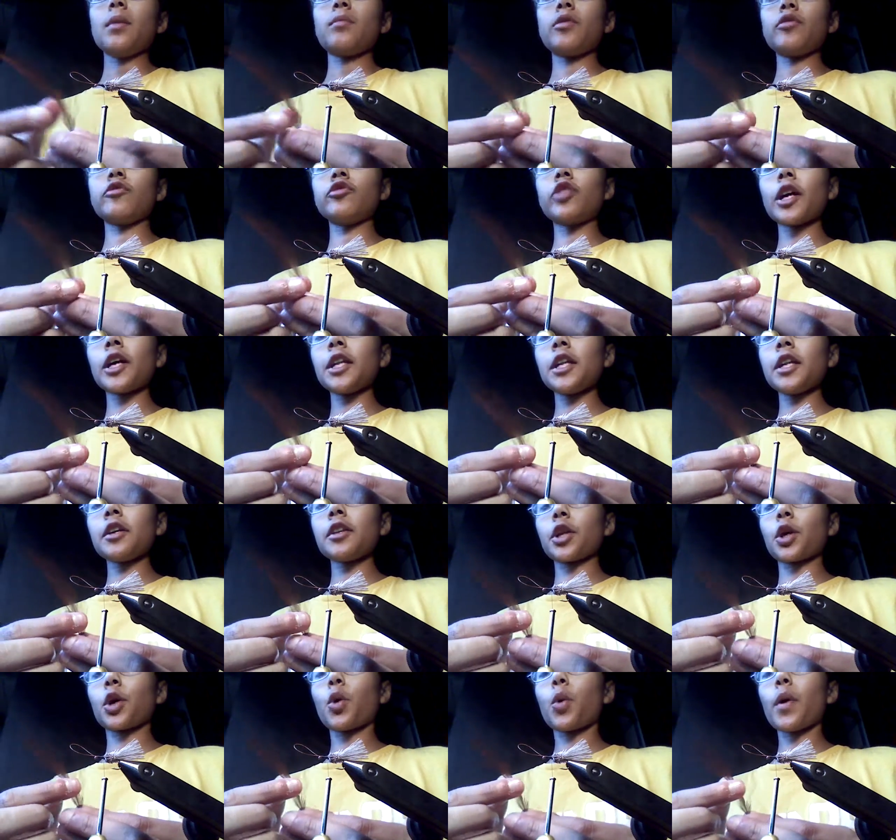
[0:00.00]
but right
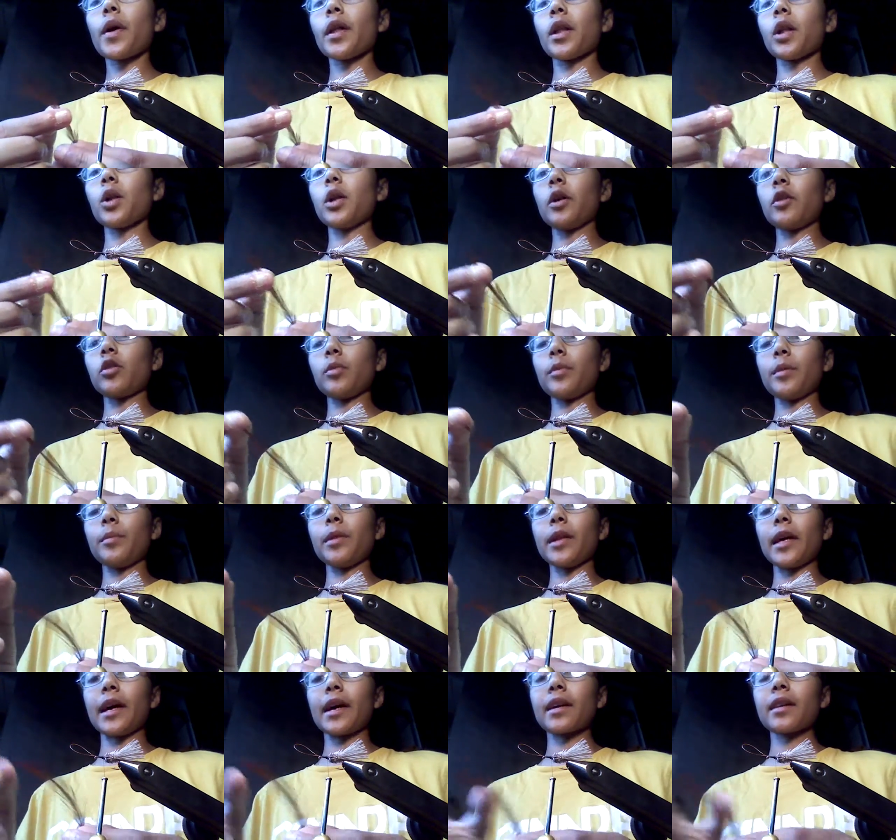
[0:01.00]
near the quill it will be
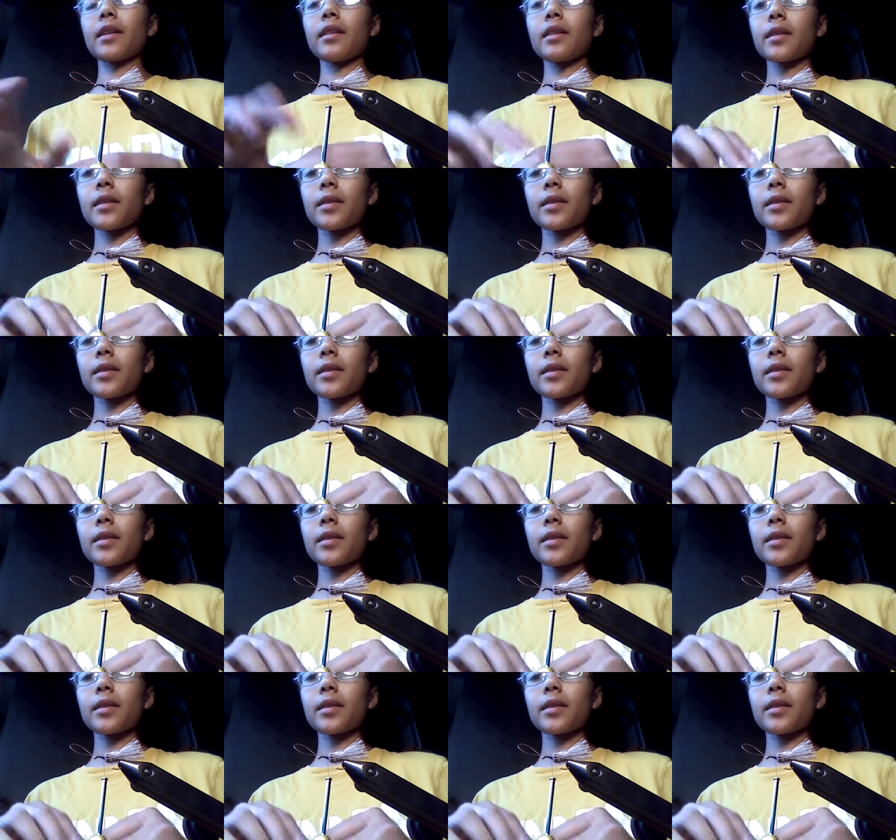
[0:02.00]
black.